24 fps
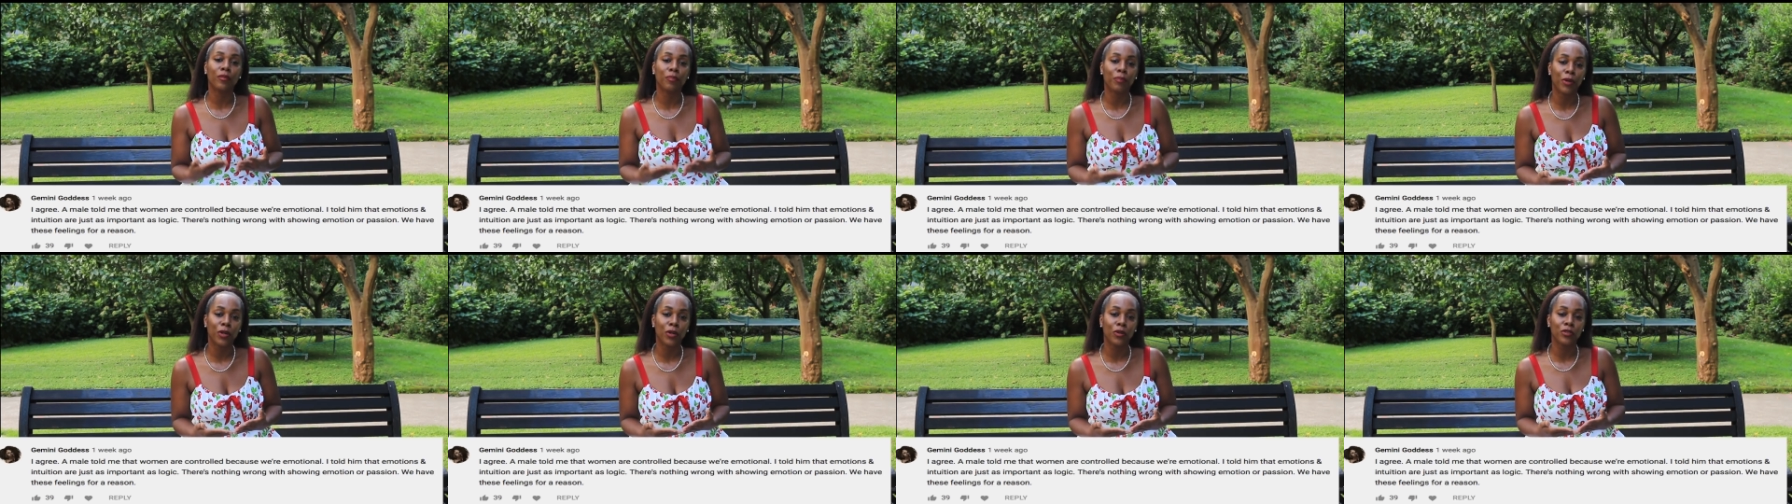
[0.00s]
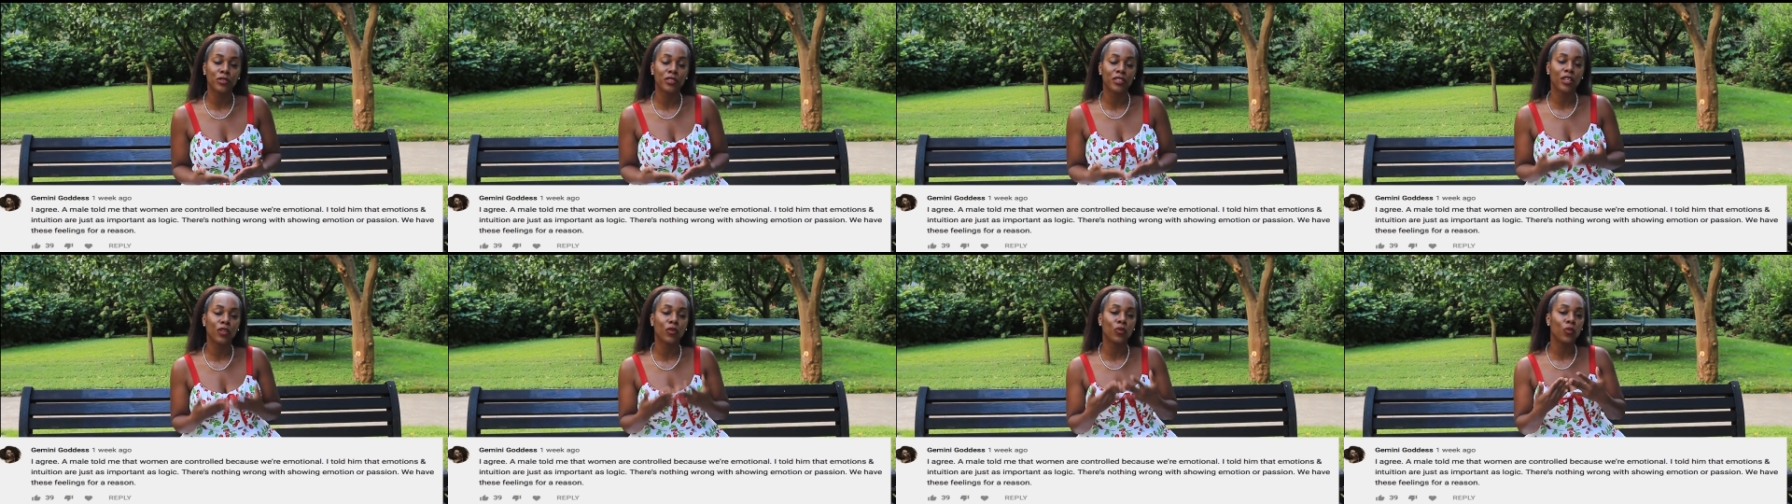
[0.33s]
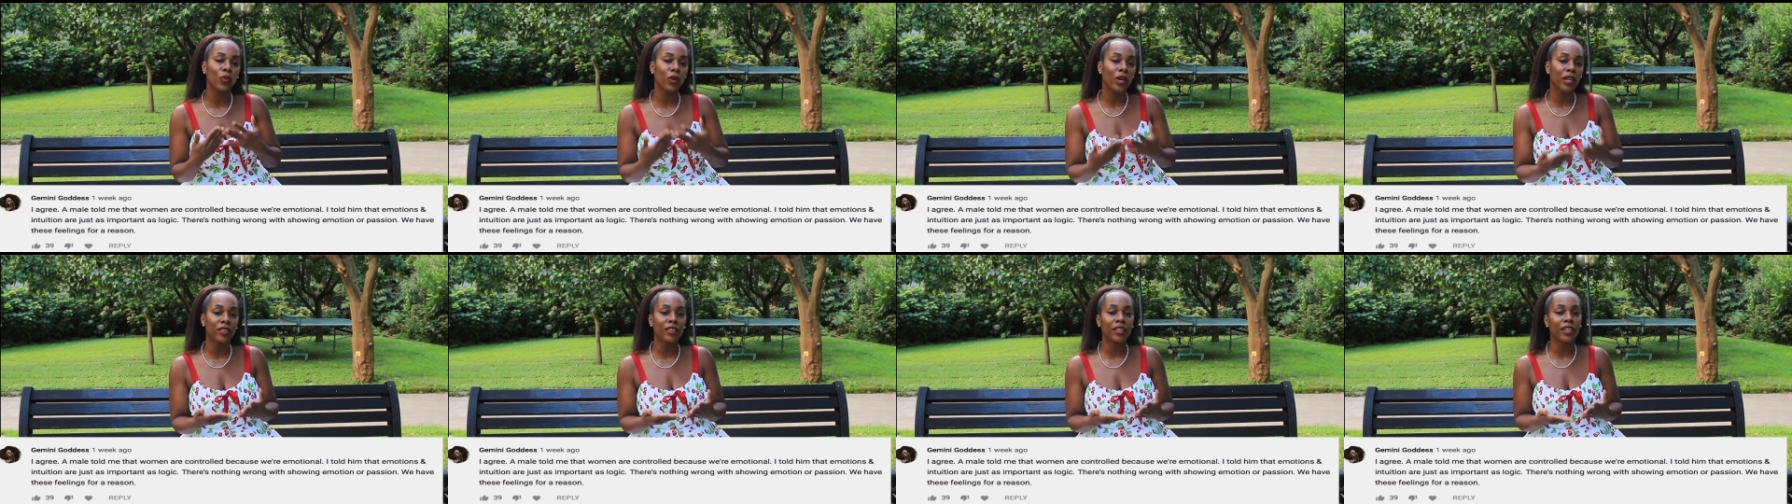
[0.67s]
post and
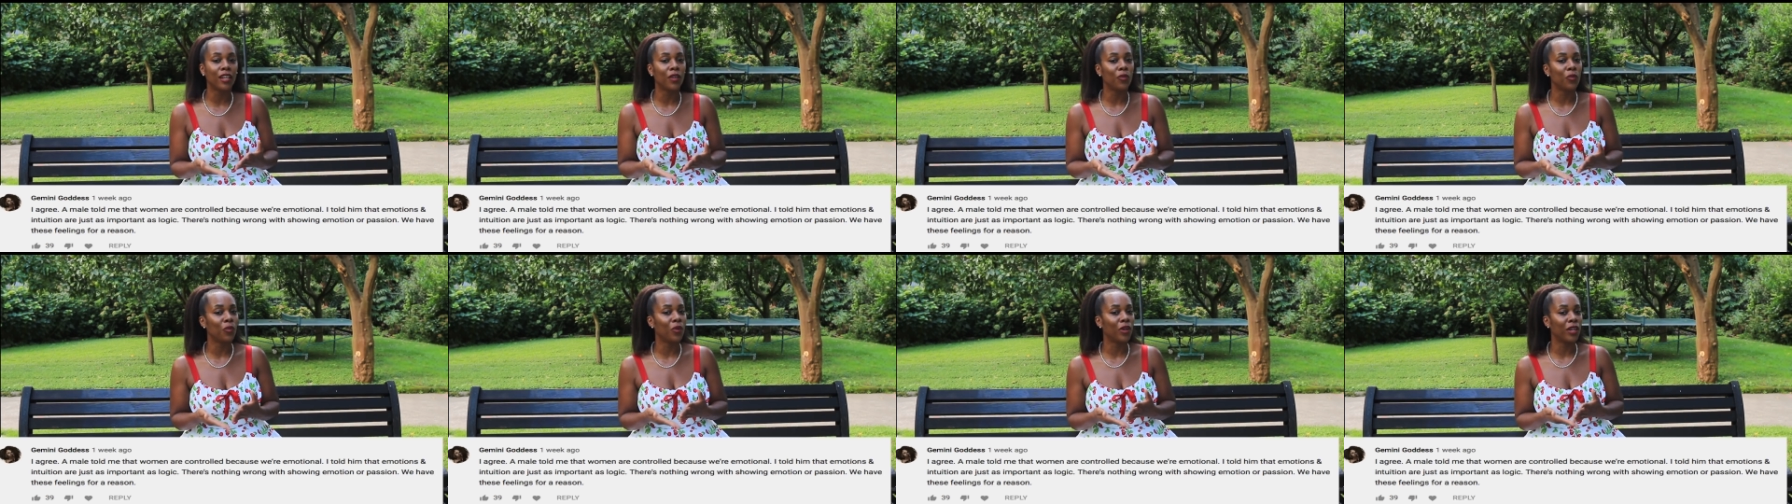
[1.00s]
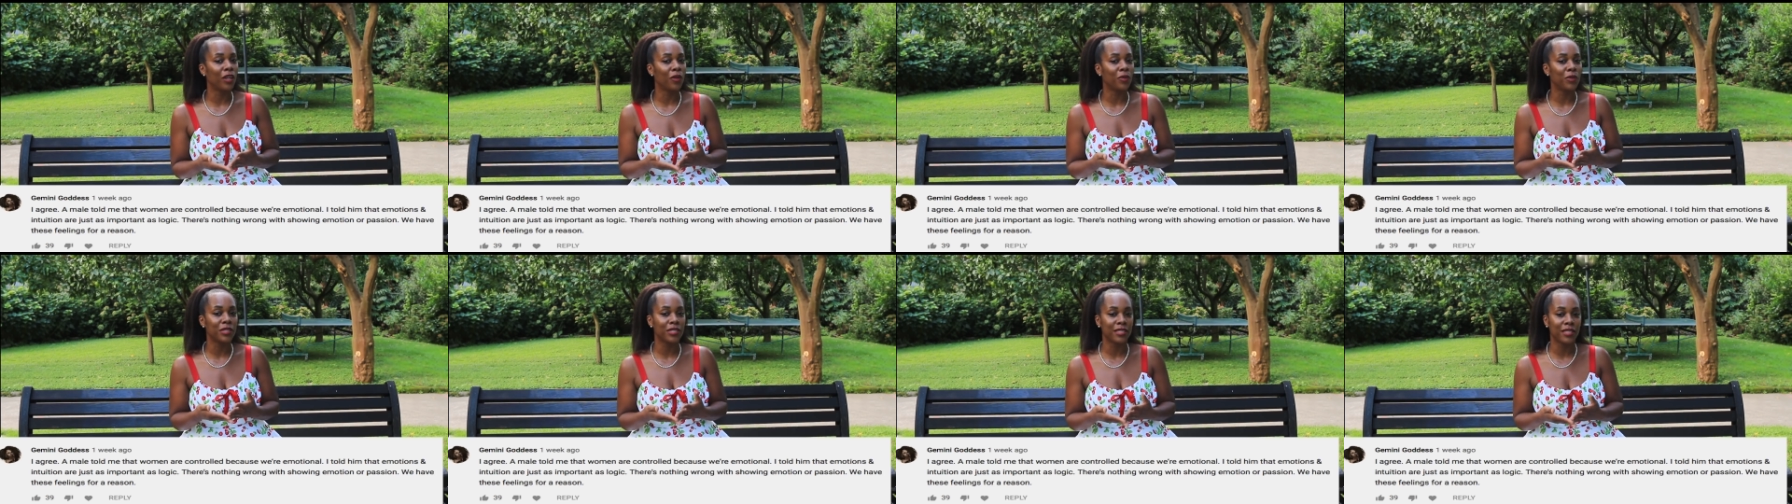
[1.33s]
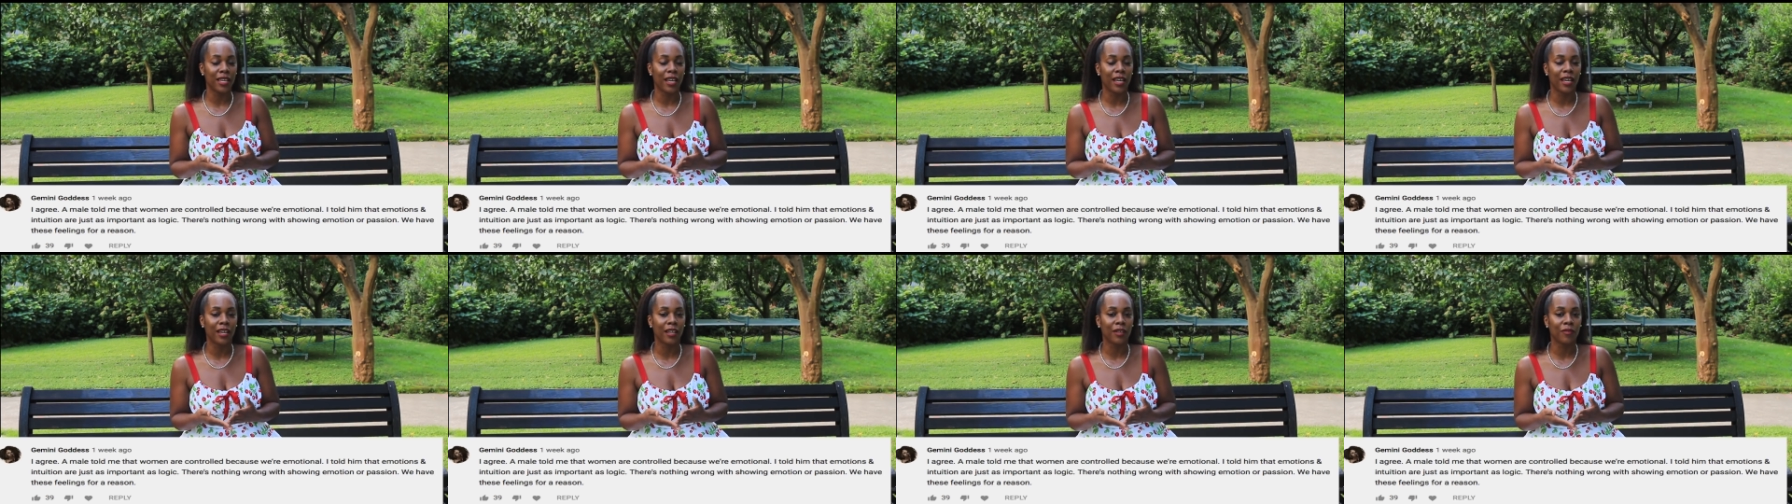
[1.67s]
read what I was
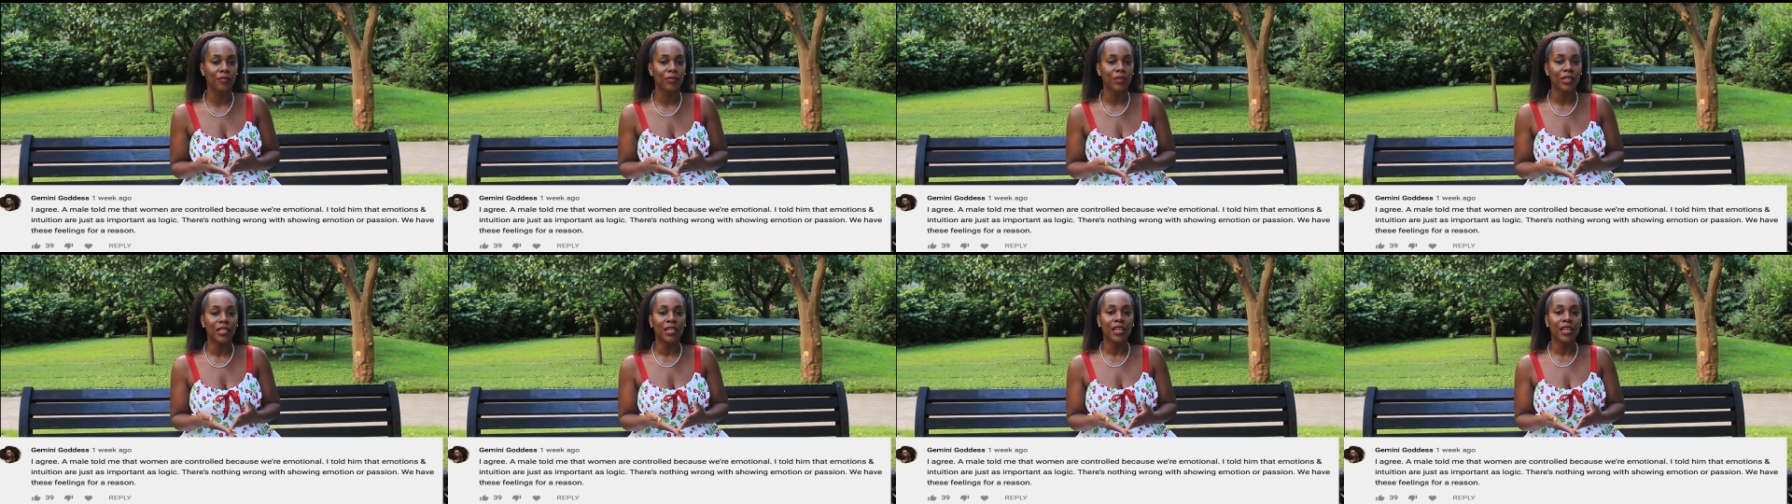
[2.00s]
saying